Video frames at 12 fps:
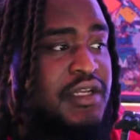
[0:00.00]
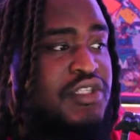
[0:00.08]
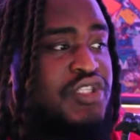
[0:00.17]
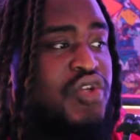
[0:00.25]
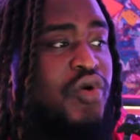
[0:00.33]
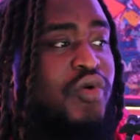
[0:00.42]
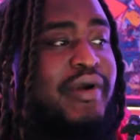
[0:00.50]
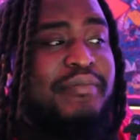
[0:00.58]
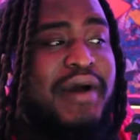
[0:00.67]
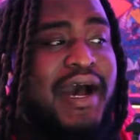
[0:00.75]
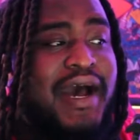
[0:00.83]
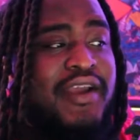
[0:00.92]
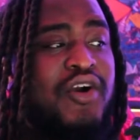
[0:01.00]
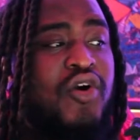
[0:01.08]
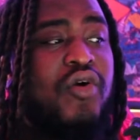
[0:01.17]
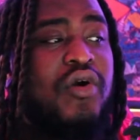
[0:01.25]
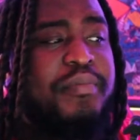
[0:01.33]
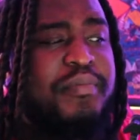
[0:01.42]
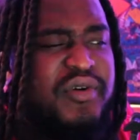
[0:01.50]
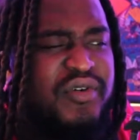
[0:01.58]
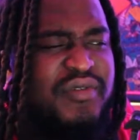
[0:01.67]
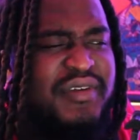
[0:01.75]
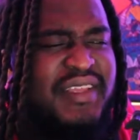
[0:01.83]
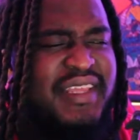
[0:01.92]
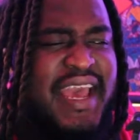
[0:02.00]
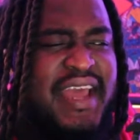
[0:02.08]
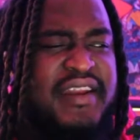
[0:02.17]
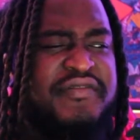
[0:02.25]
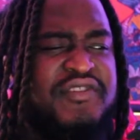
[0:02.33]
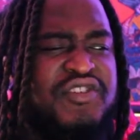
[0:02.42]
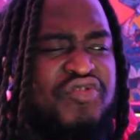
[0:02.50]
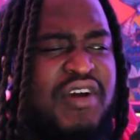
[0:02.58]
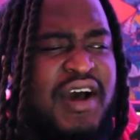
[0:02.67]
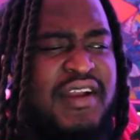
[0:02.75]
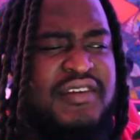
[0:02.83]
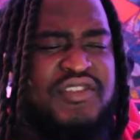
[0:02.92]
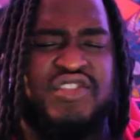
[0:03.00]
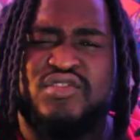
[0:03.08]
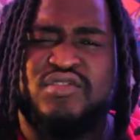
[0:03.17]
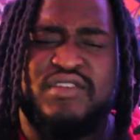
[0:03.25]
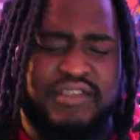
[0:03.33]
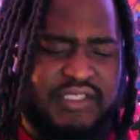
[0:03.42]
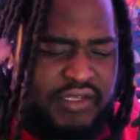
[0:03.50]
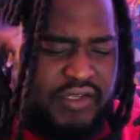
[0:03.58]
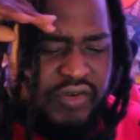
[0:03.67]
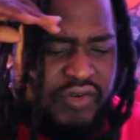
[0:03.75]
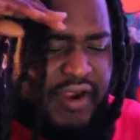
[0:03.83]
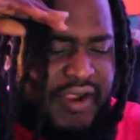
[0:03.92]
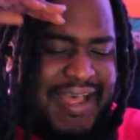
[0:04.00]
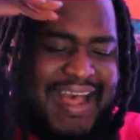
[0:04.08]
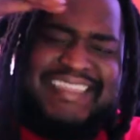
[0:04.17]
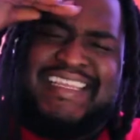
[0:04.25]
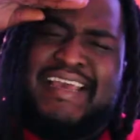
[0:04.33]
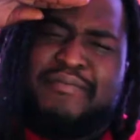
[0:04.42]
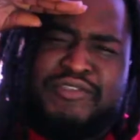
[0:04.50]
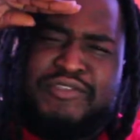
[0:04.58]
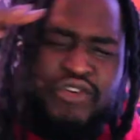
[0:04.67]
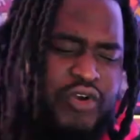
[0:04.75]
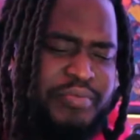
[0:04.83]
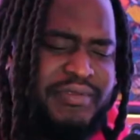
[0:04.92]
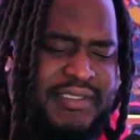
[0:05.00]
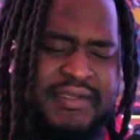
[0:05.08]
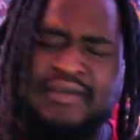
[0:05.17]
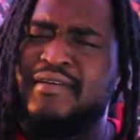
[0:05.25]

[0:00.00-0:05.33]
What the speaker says: Story by Corporal Kenneth Trotter Jr. Salute our goddamn troops.